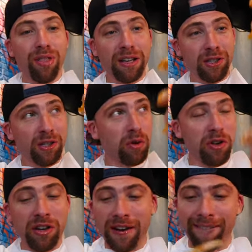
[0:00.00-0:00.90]
So this is what
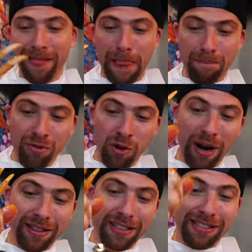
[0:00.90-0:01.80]
you need to
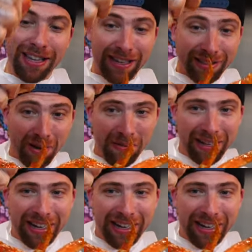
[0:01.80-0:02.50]
crack these legs. Oh my